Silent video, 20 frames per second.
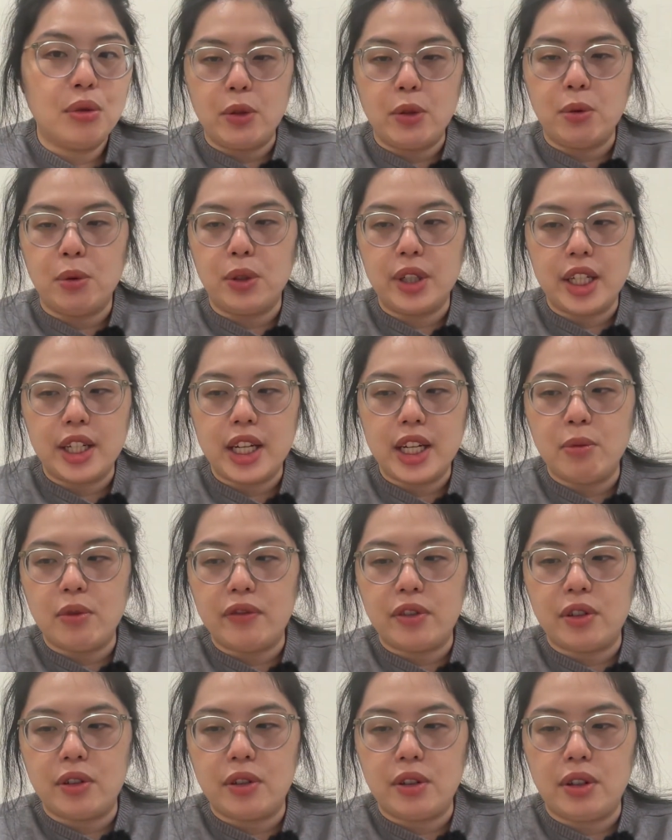coordinate
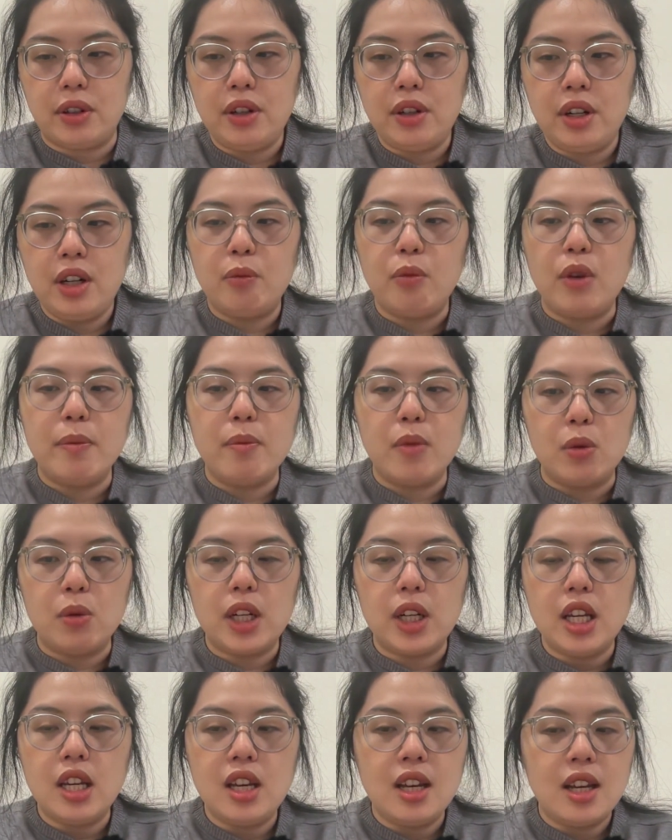with her
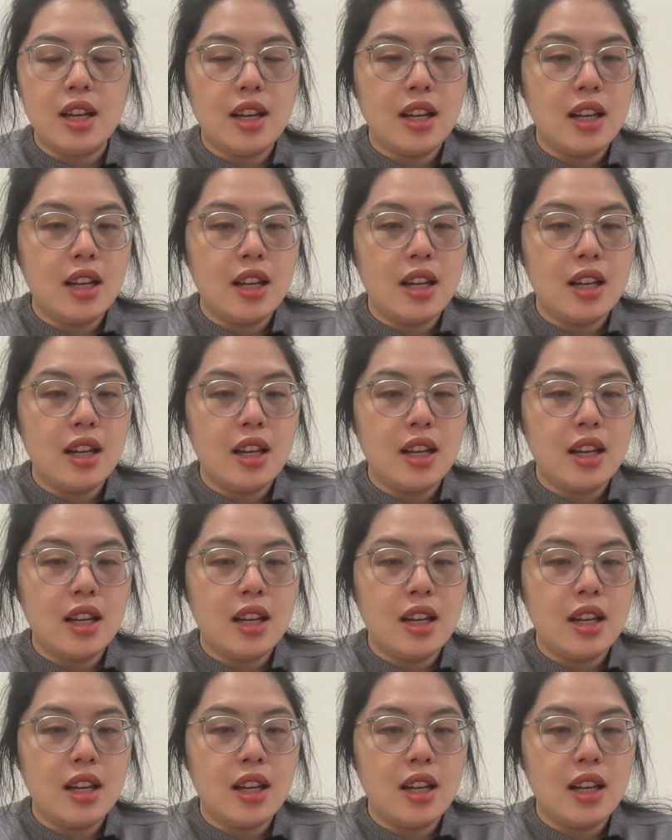remotely